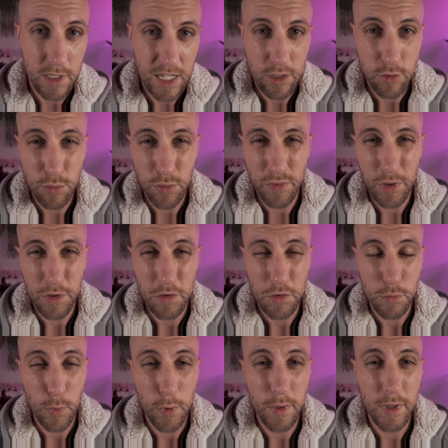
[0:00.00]
natural versus
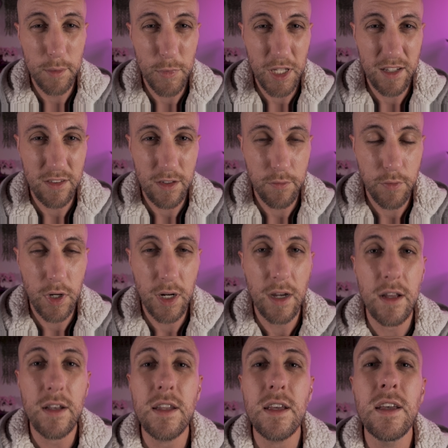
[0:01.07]
swollen, because I
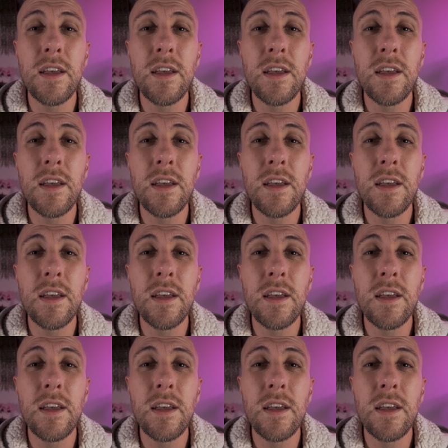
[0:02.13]
forgot